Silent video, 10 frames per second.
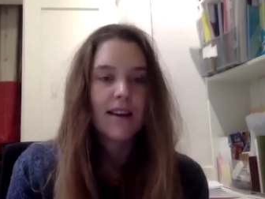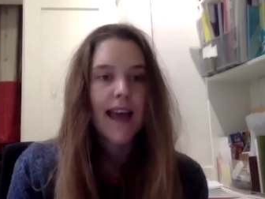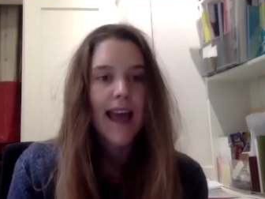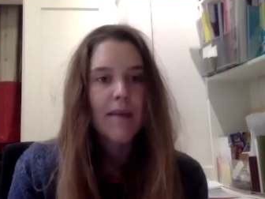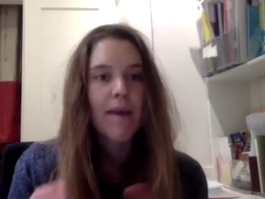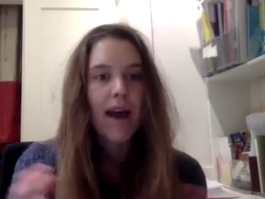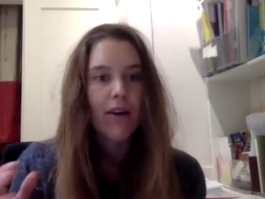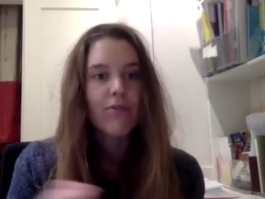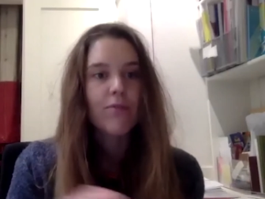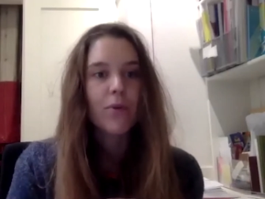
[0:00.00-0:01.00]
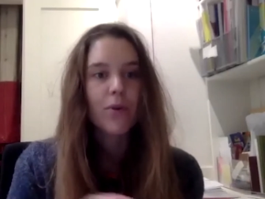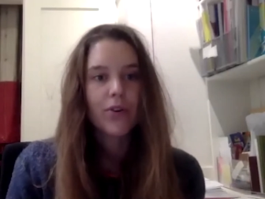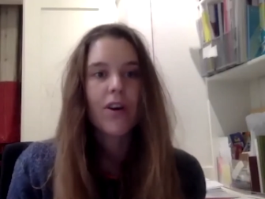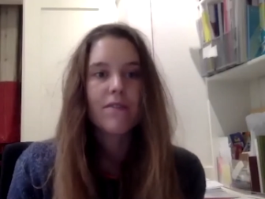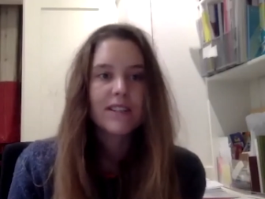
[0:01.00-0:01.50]
came out from all the
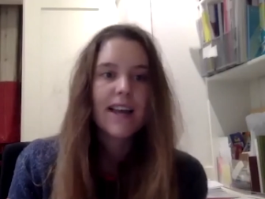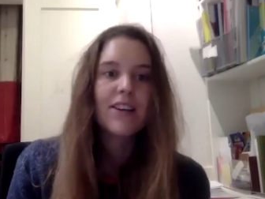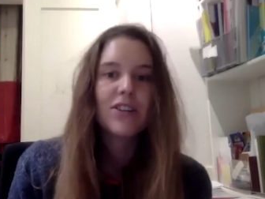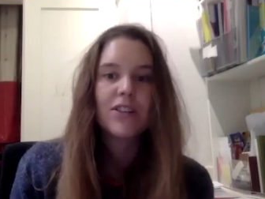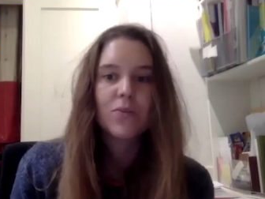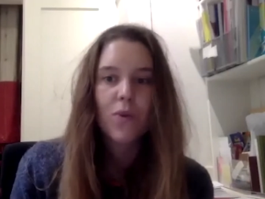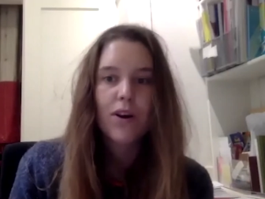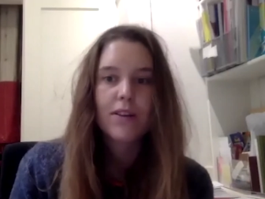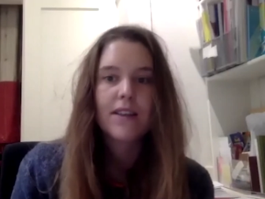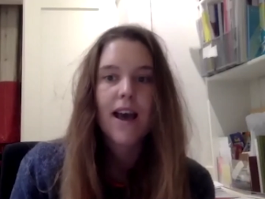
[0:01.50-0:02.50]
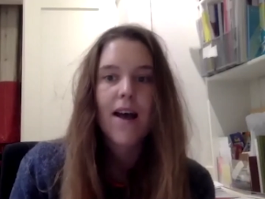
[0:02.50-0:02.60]
conversations was